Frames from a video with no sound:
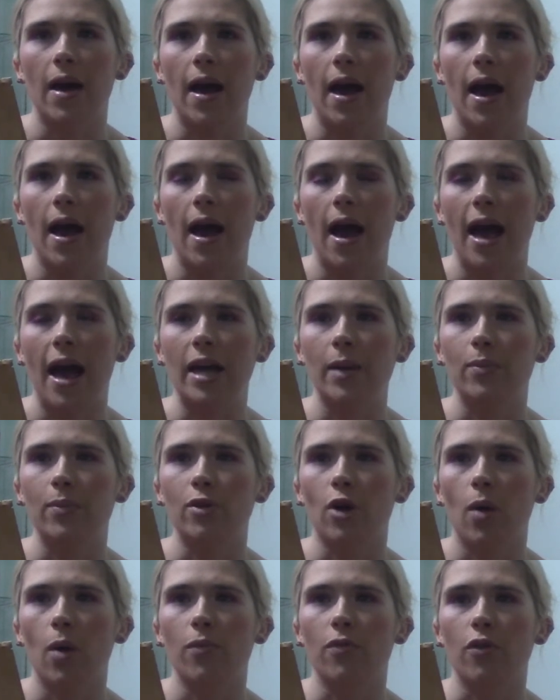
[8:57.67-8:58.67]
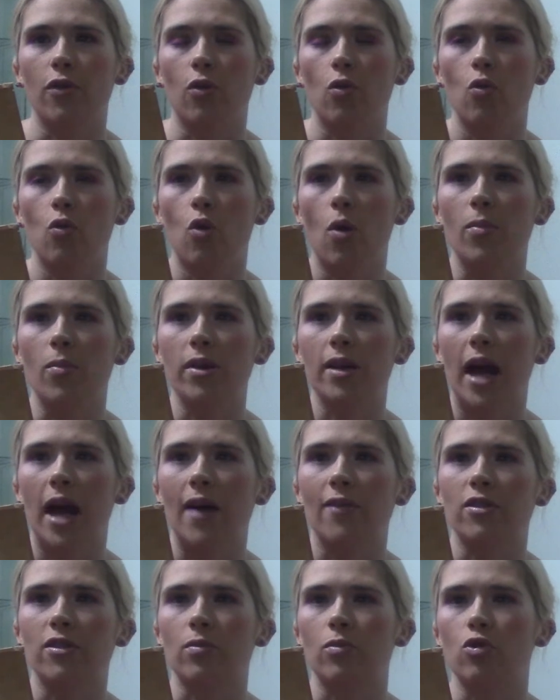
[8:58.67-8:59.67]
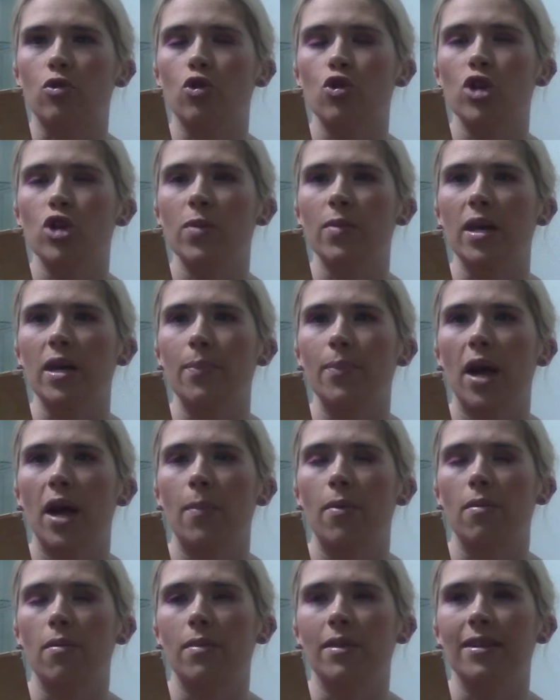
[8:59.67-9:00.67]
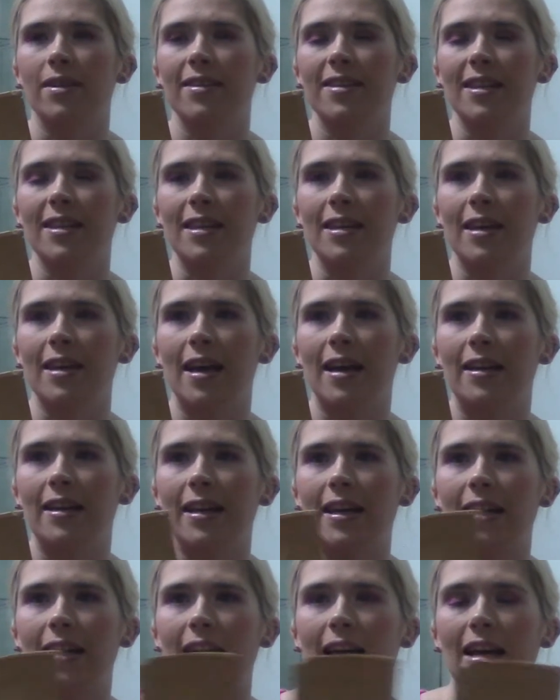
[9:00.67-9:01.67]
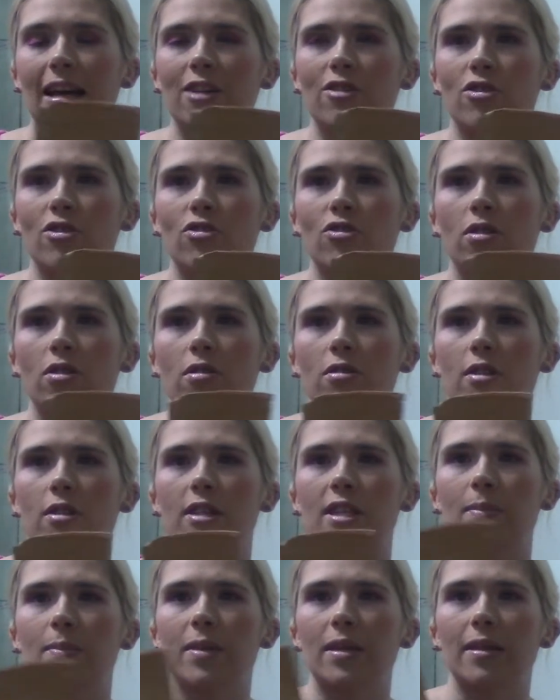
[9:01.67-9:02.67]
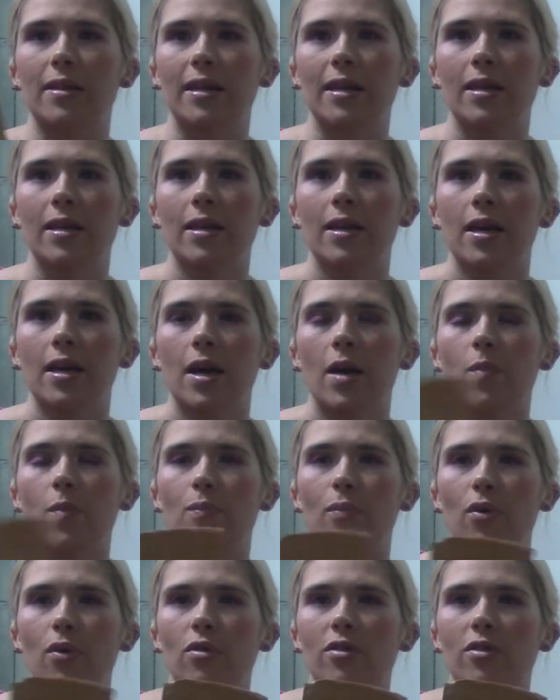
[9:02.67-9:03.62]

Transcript: hyped up for, oh, I'm gonna have some creamy peppermint tea, and then it just turns out to be like bog